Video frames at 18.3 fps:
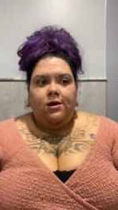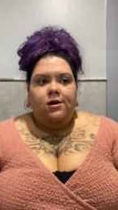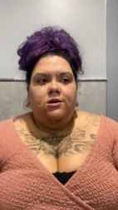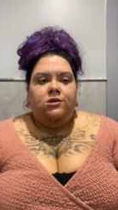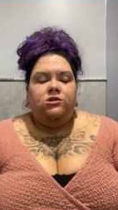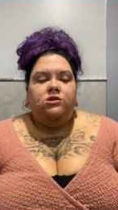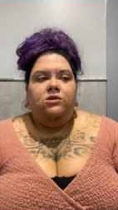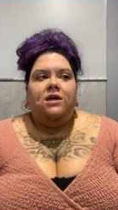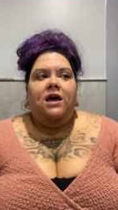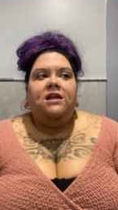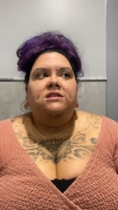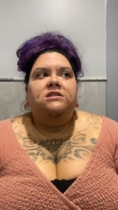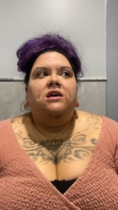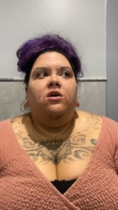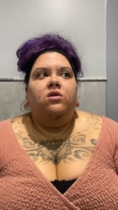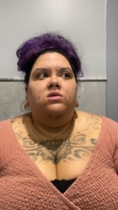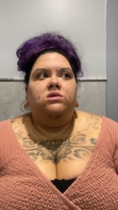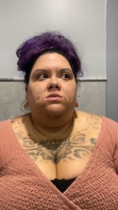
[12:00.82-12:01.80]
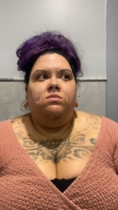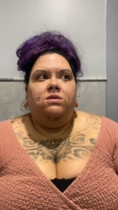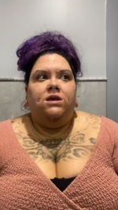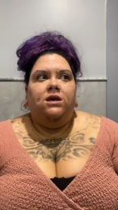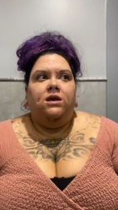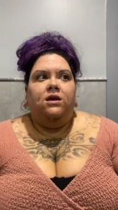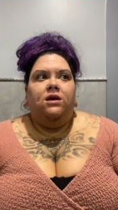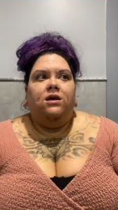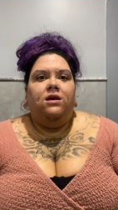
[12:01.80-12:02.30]
So that tells
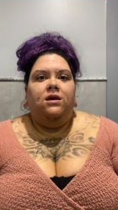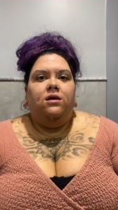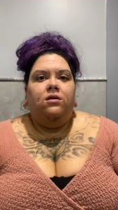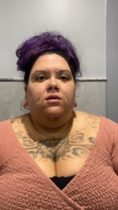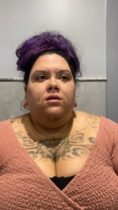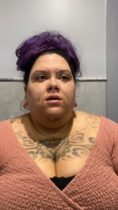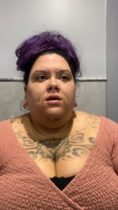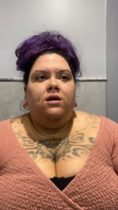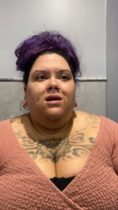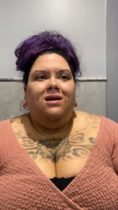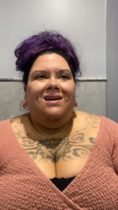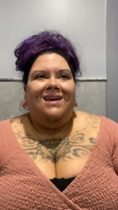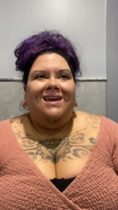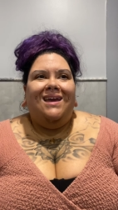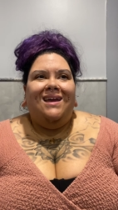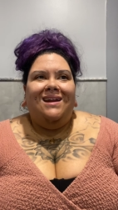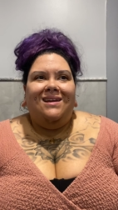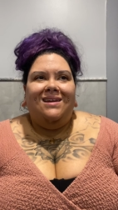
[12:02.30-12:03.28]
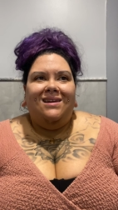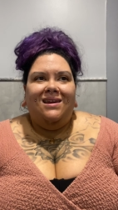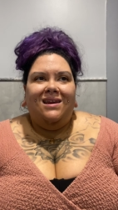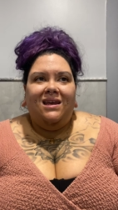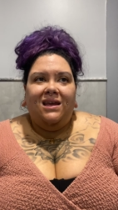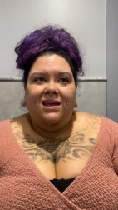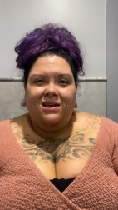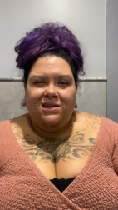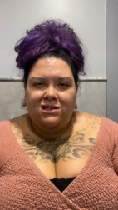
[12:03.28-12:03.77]
me it
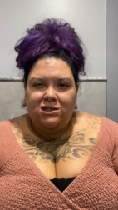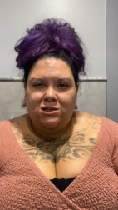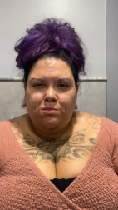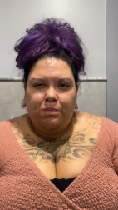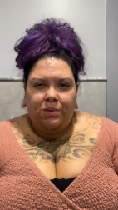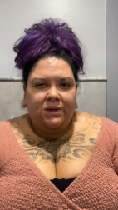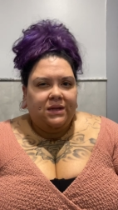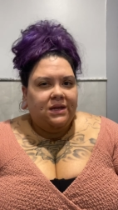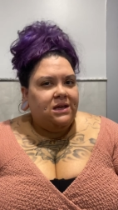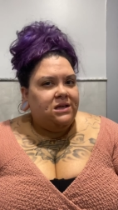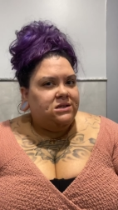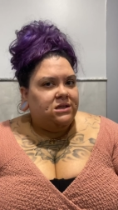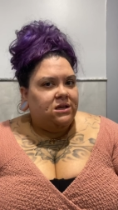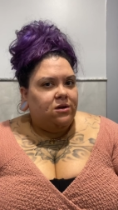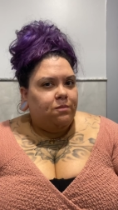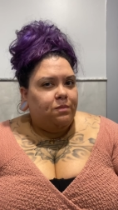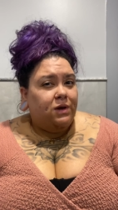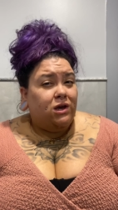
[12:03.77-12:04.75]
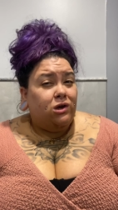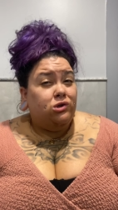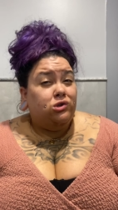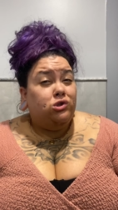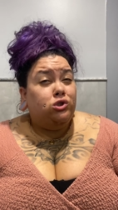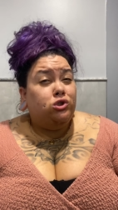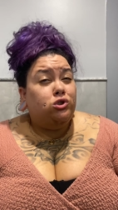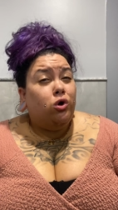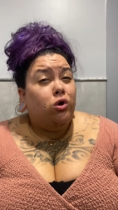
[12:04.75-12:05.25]
is but isn't, because
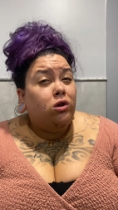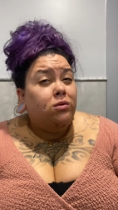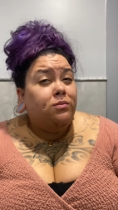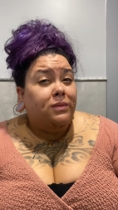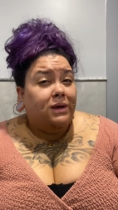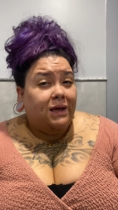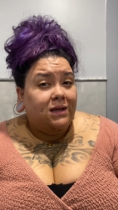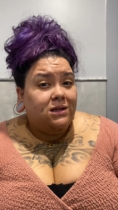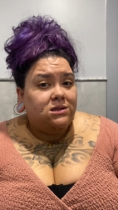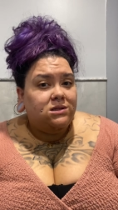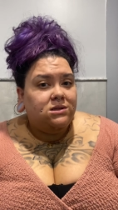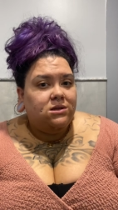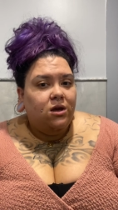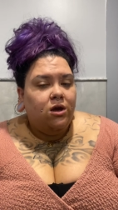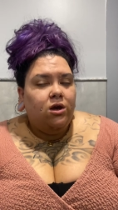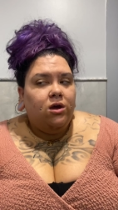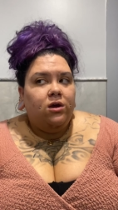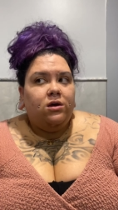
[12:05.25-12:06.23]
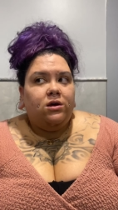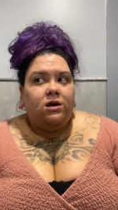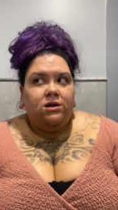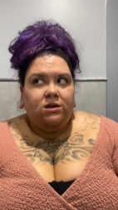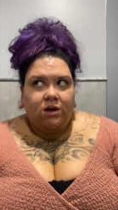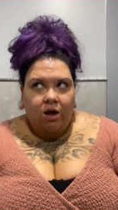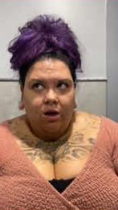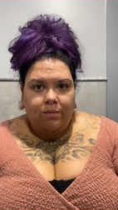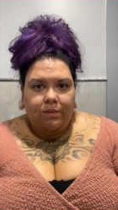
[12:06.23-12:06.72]
soulmates can
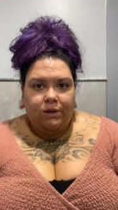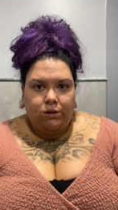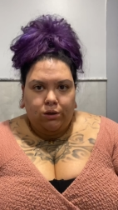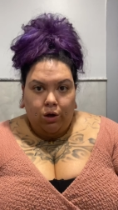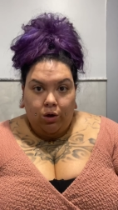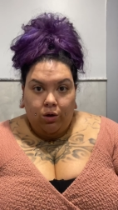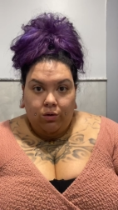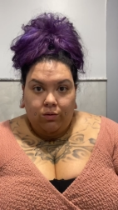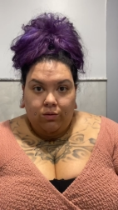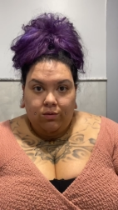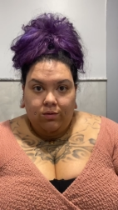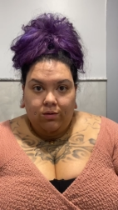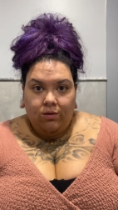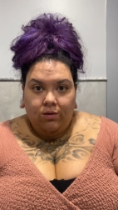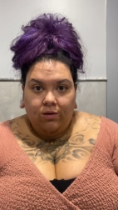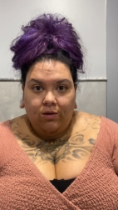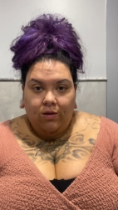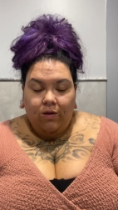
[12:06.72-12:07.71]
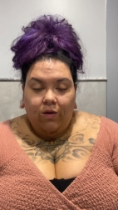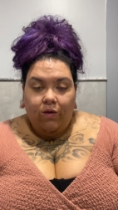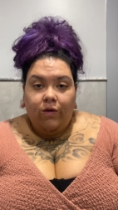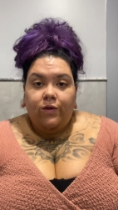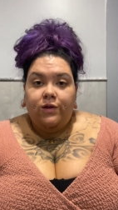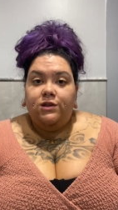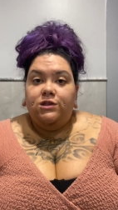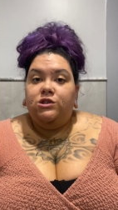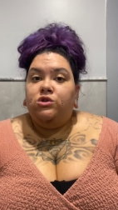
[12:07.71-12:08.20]
come and go.
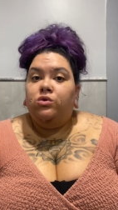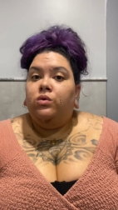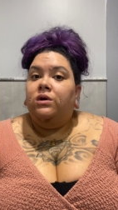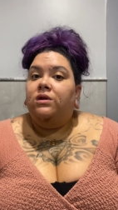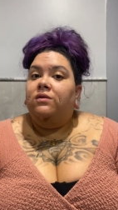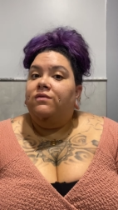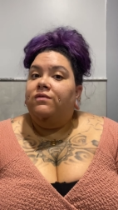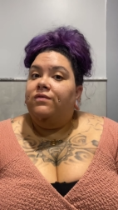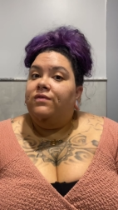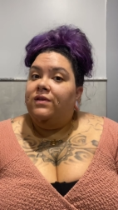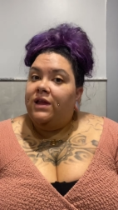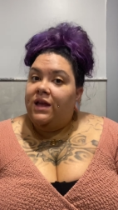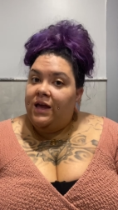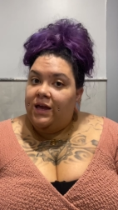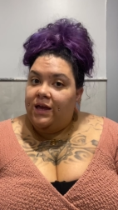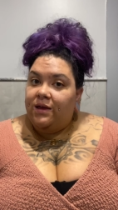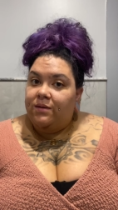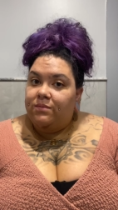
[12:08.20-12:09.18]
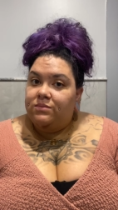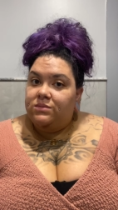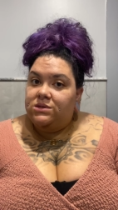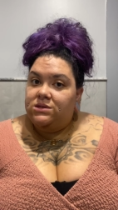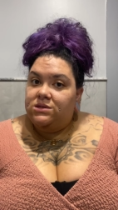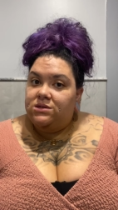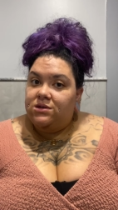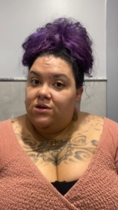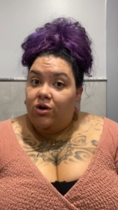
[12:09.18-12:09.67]
Twin
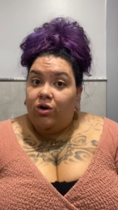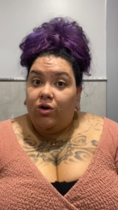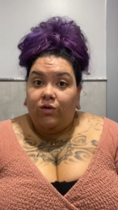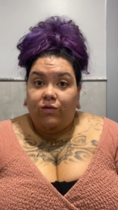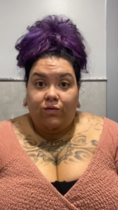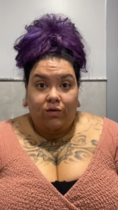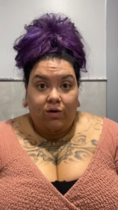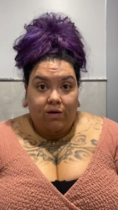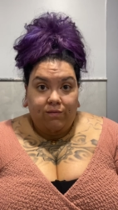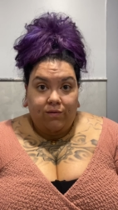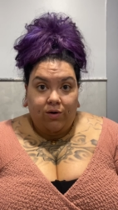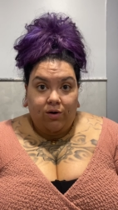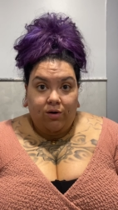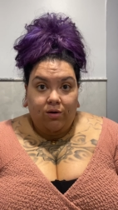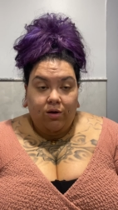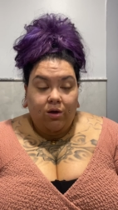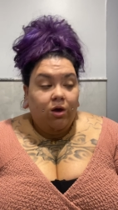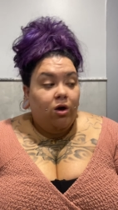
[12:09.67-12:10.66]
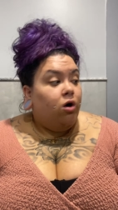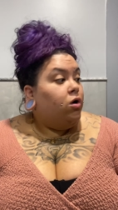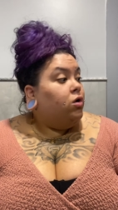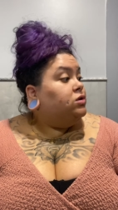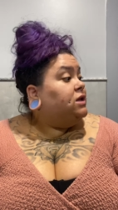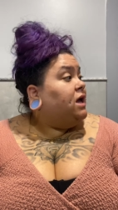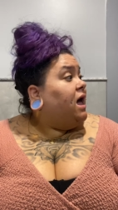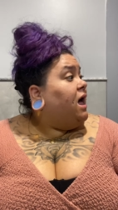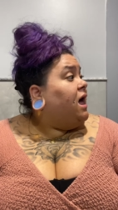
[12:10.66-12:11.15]
flames are forever.
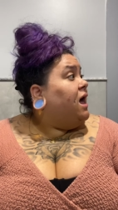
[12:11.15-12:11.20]
Hold on!